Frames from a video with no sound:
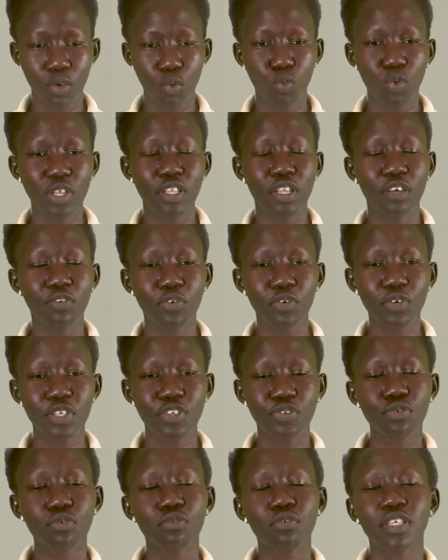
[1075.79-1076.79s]
when the food
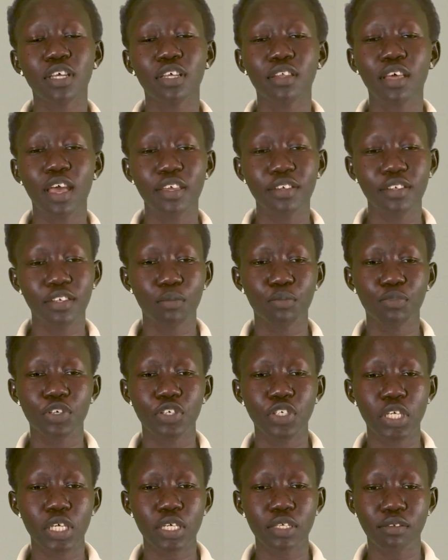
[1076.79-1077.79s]
is cooked at high
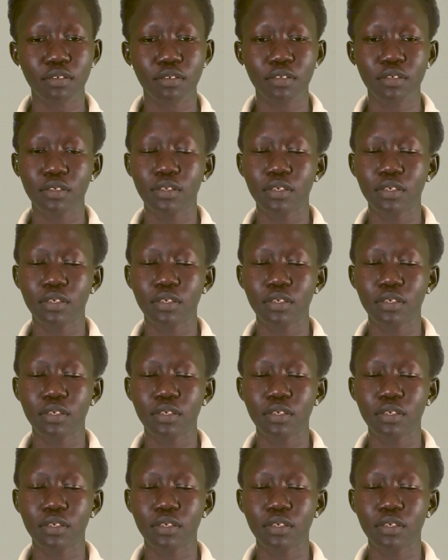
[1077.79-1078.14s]
temperatures.